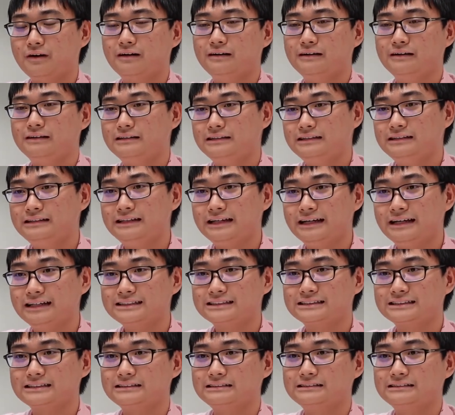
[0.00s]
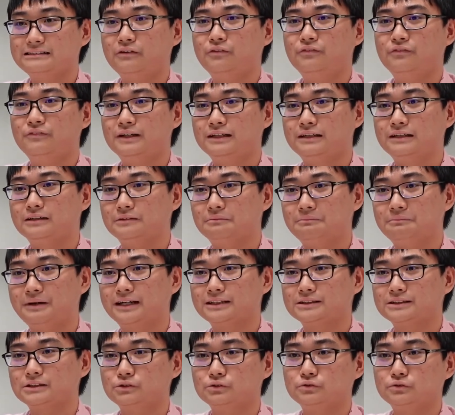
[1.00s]
in ES over the
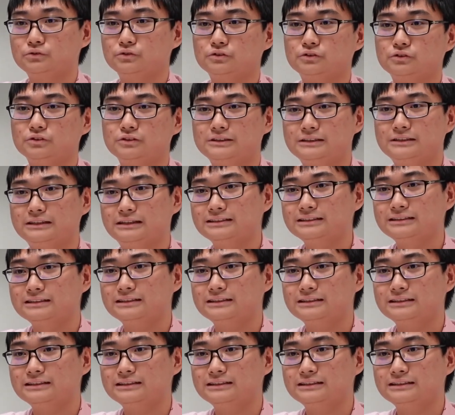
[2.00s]
past 2 to 3 years